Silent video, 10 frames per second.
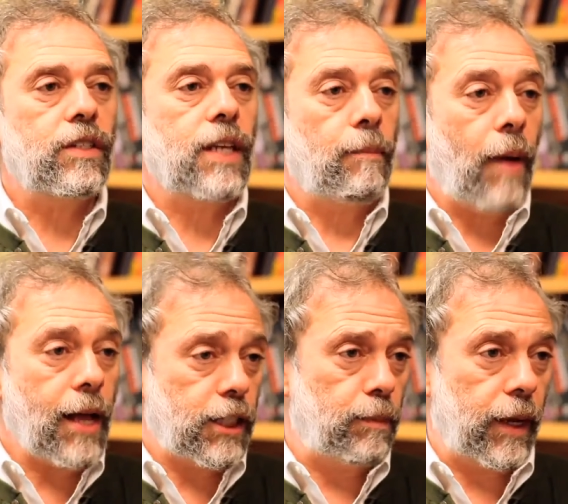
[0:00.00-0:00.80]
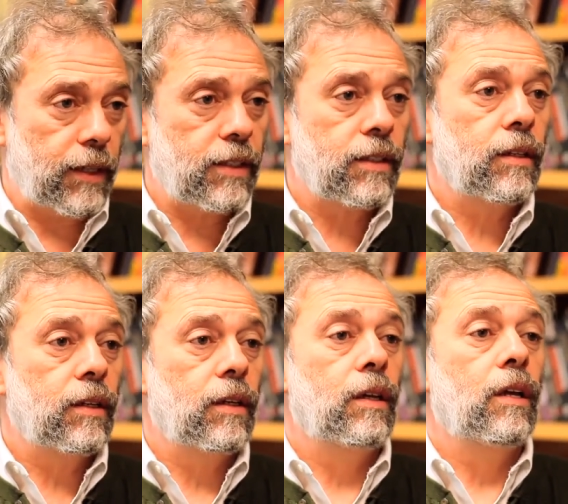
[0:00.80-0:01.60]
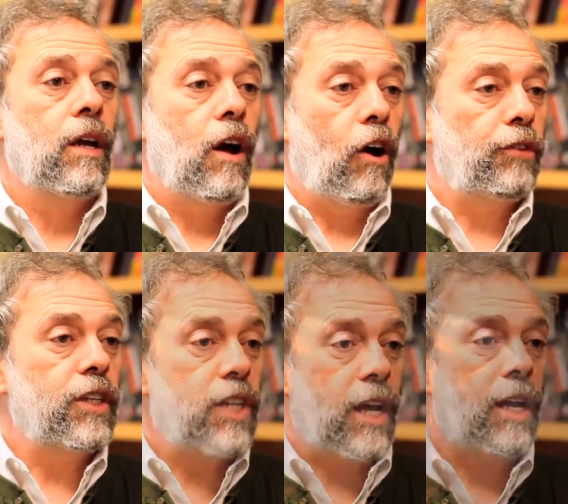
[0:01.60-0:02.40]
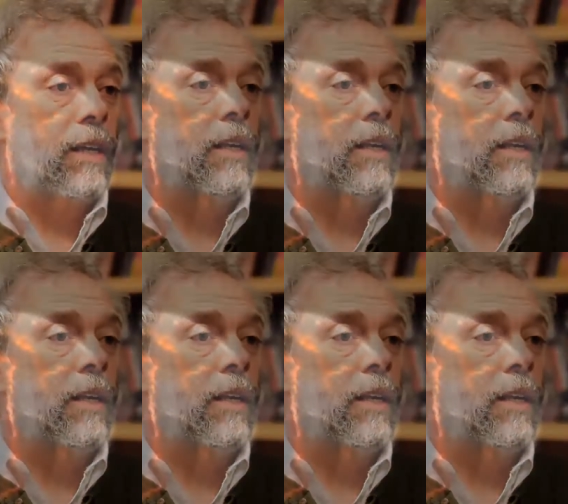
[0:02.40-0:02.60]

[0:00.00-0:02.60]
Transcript: some aspects of the giant